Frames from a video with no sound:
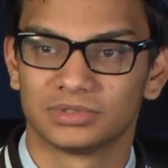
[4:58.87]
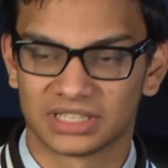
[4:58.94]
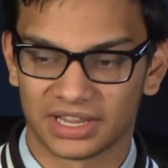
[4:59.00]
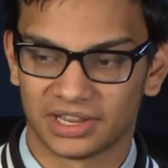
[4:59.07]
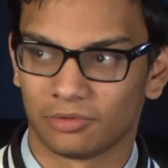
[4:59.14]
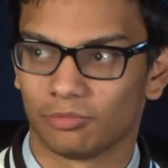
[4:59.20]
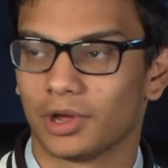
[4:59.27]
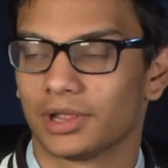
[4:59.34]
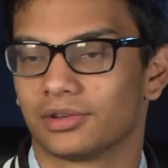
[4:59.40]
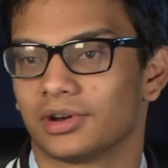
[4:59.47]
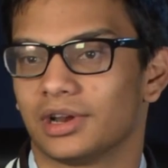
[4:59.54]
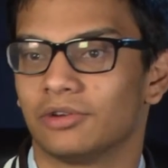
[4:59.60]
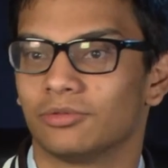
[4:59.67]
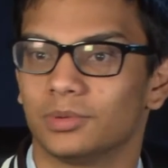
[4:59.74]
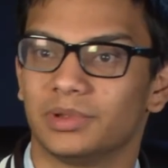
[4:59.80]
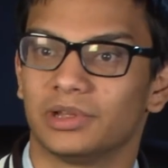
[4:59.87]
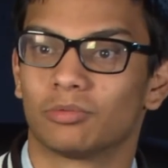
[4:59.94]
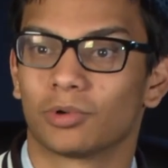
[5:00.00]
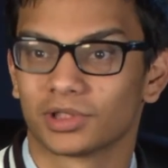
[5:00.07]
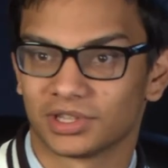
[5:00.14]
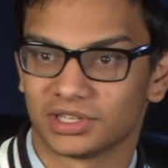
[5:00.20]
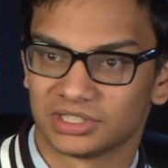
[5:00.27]
saying whether it would be
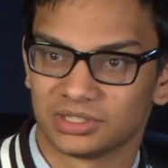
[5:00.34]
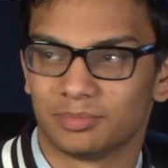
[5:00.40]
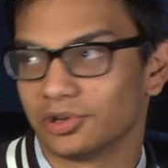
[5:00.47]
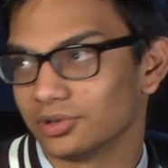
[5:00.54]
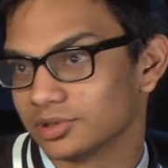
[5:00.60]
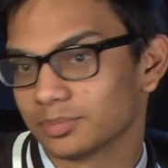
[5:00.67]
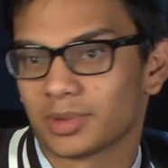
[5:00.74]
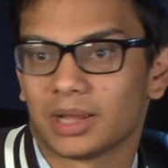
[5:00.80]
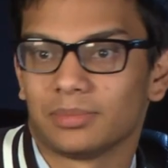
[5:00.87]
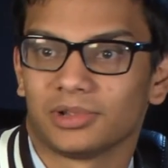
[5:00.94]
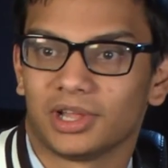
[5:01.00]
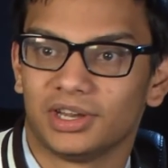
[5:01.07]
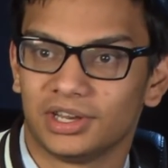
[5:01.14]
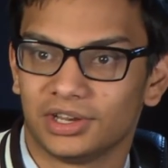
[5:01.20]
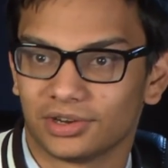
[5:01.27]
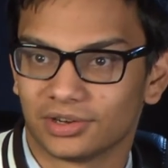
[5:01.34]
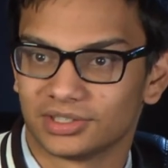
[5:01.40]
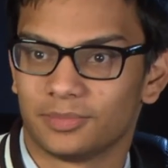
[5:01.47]
worth it to build a pipeline here,